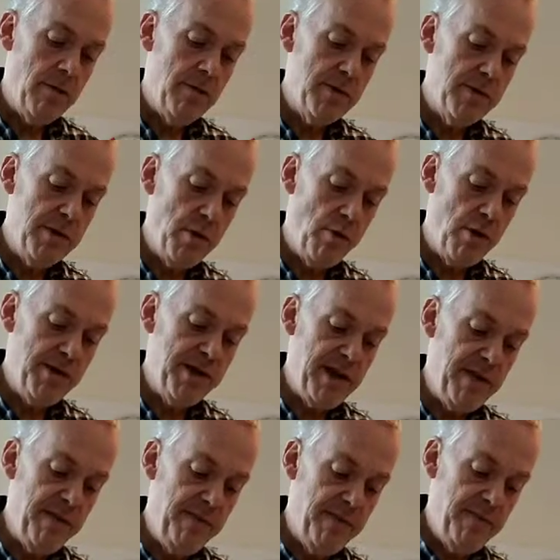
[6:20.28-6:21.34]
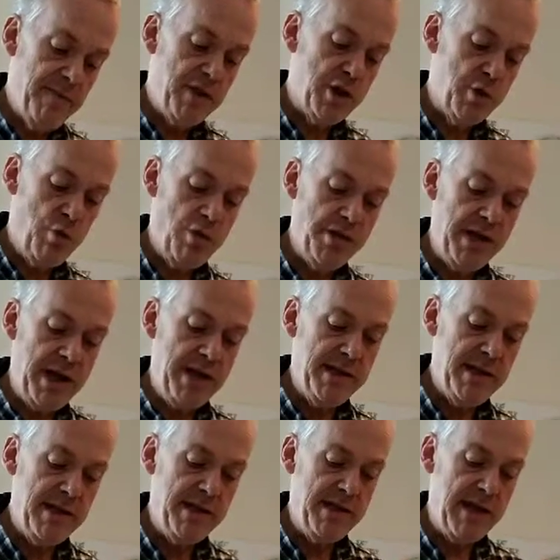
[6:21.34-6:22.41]
So once I've squashed it
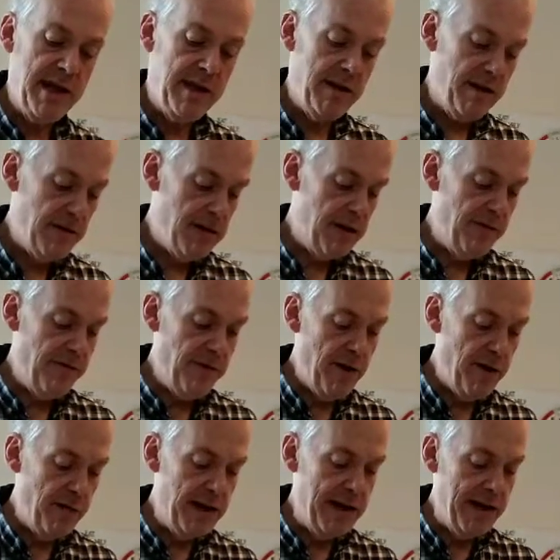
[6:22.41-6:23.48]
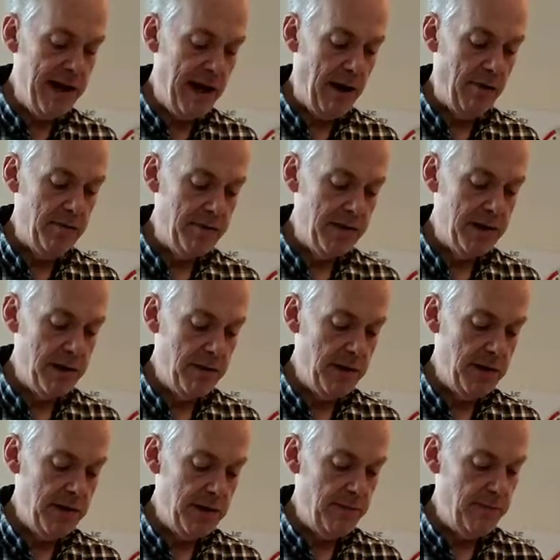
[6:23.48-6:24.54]
into the tin and firmed it down so
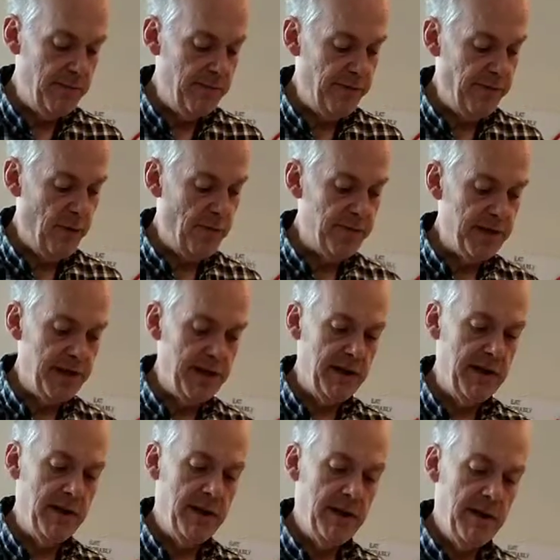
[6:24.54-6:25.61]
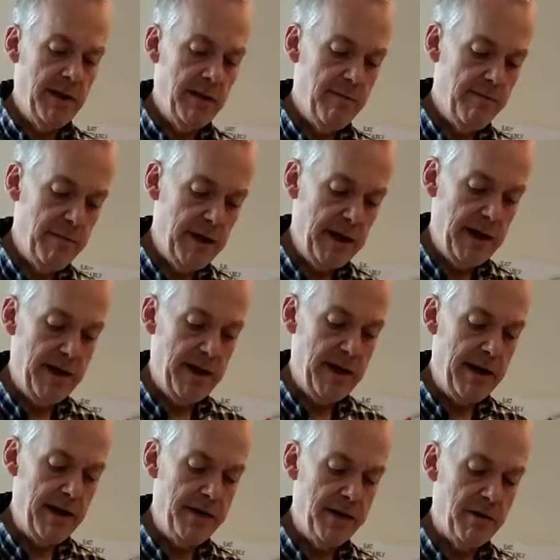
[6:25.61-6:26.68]
that it forms an
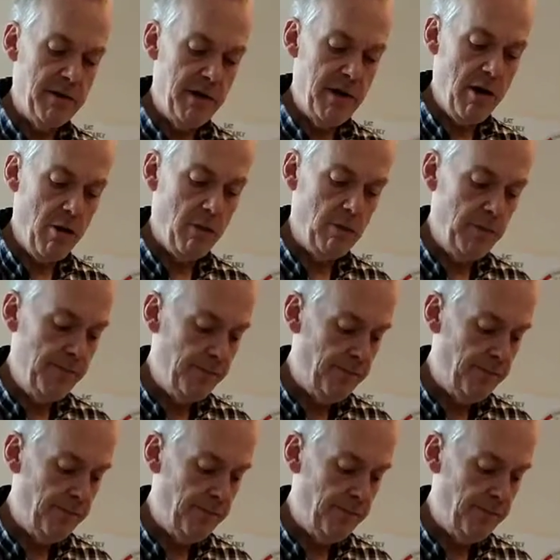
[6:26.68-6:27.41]
integral whole,